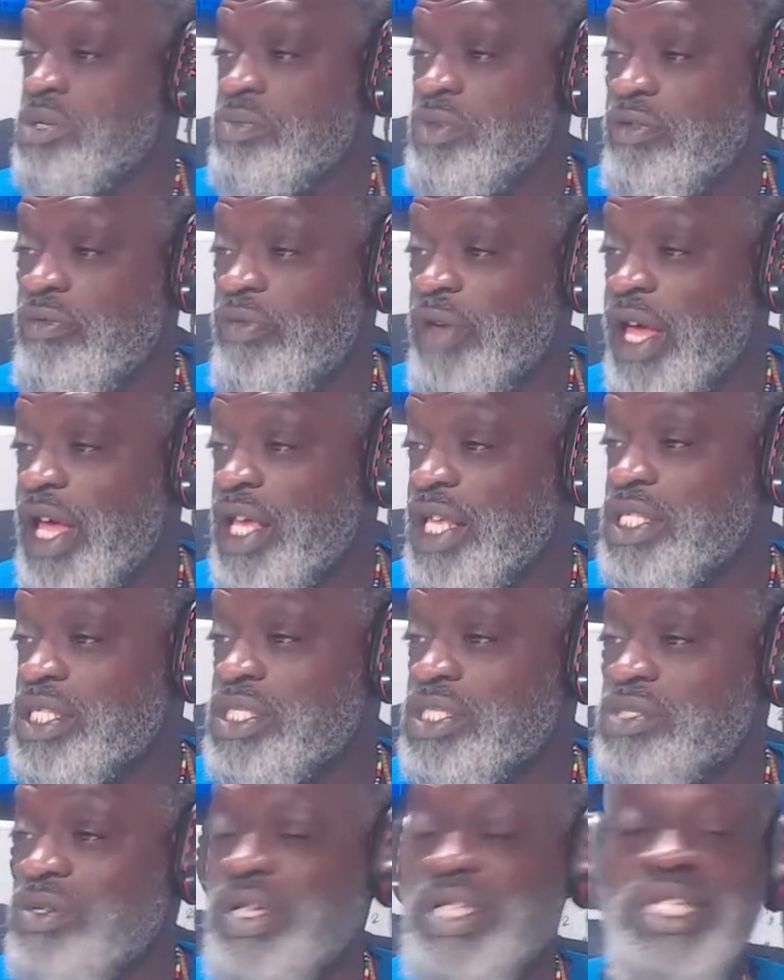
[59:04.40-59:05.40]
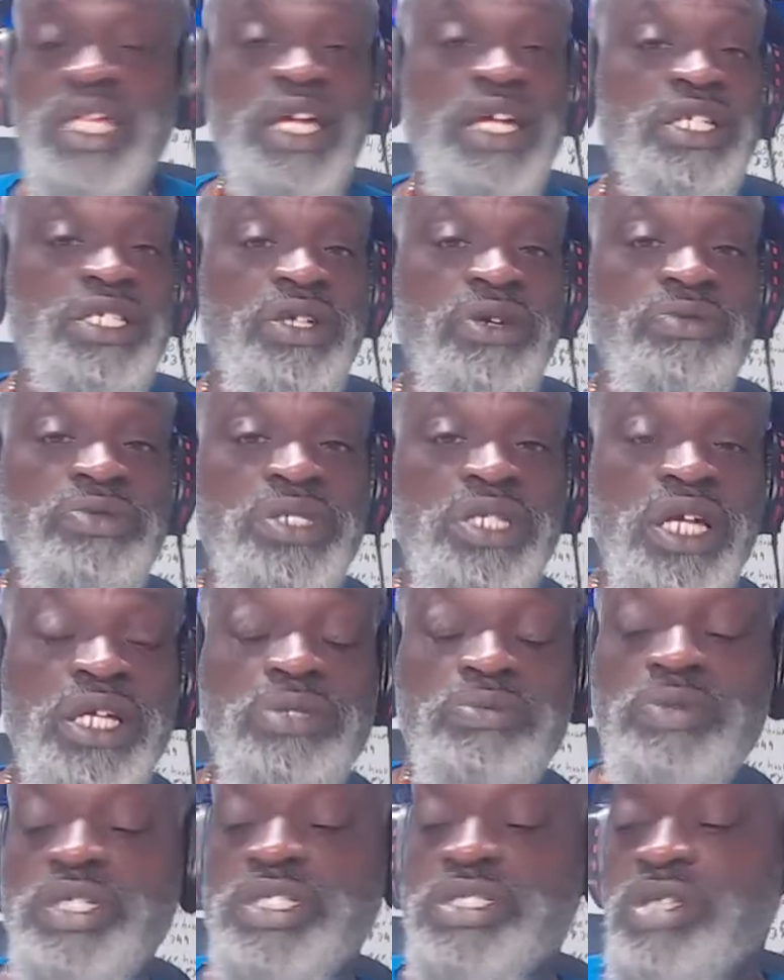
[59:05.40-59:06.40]
in advance so that they can toast us
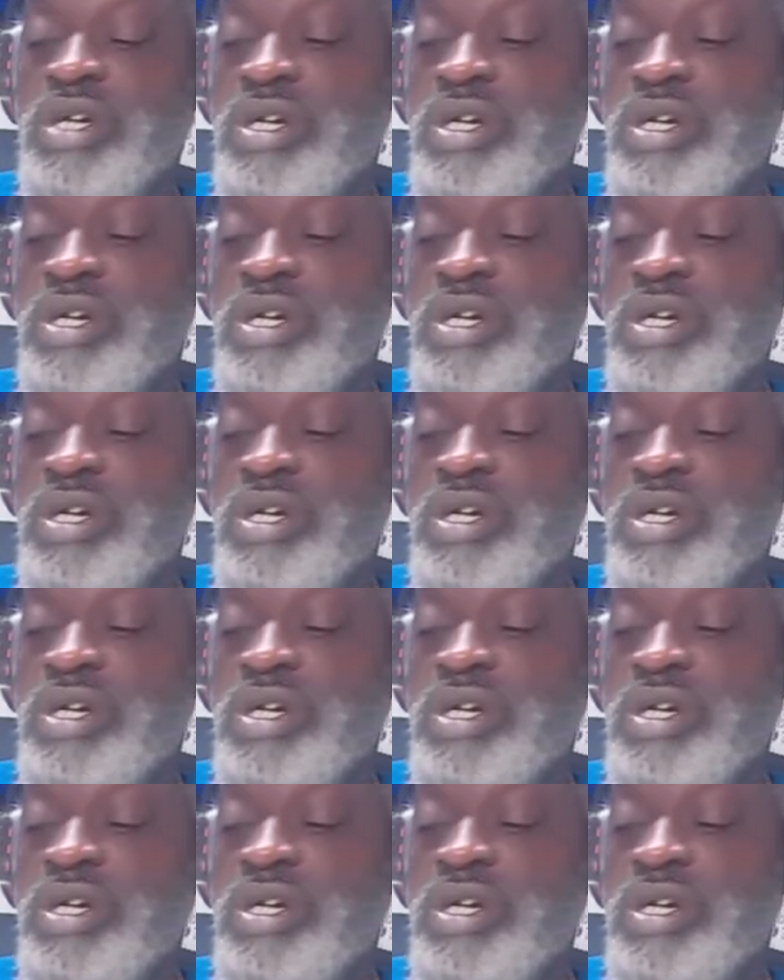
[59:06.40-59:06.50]
when it's our